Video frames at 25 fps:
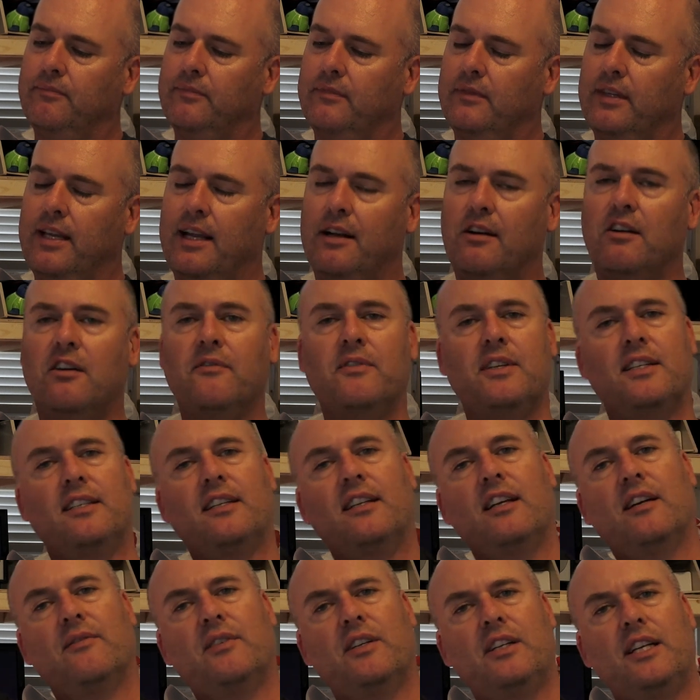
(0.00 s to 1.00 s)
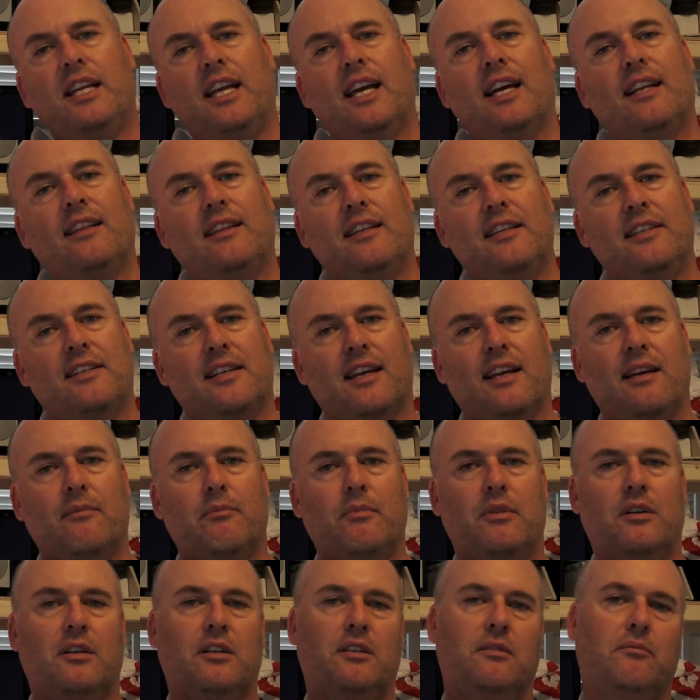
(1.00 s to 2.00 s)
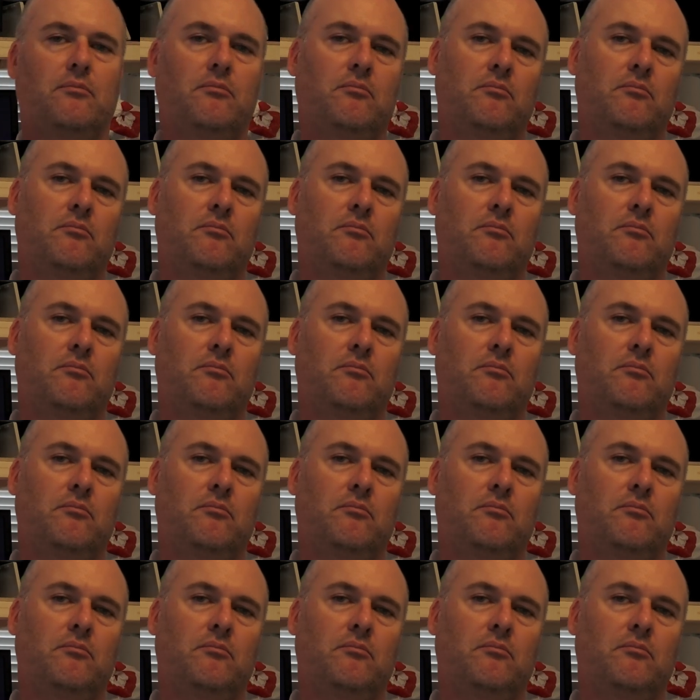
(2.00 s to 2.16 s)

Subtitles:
Now obviously I've only had this camera